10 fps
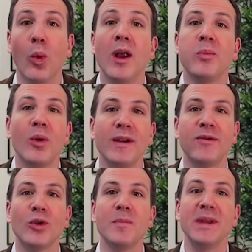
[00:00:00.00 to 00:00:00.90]

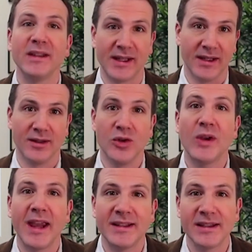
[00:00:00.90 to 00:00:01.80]
1.4 million new
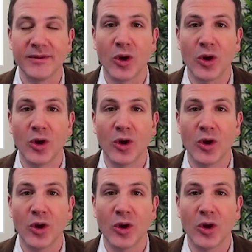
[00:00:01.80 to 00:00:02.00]
cases of